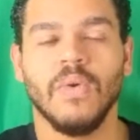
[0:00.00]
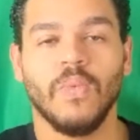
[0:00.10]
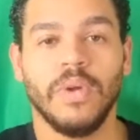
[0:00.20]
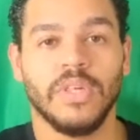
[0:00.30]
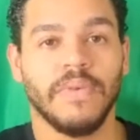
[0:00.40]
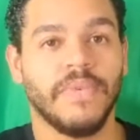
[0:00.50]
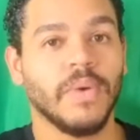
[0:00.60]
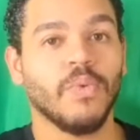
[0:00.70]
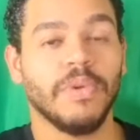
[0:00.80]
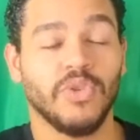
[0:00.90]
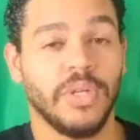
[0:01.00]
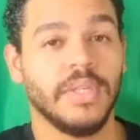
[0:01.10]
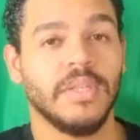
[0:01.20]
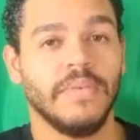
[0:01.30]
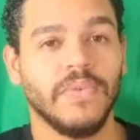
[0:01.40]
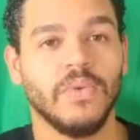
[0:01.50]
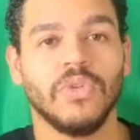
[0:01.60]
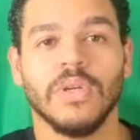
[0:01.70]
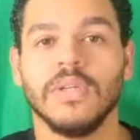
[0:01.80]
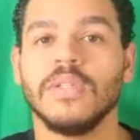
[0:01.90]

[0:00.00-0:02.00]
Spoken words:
which I think will be trending in the future.